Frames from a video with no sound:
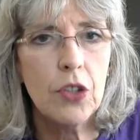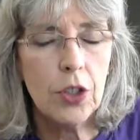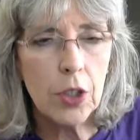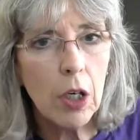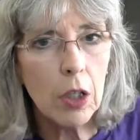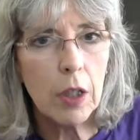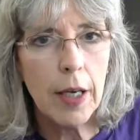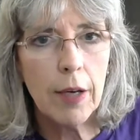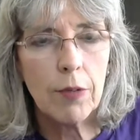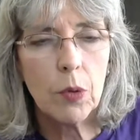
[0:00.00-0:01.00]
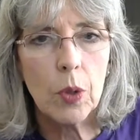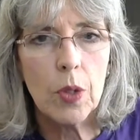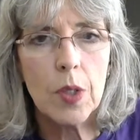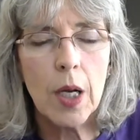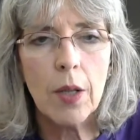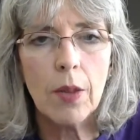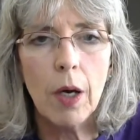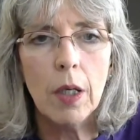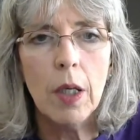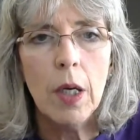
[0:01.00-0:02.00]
dull afterwards, and I thought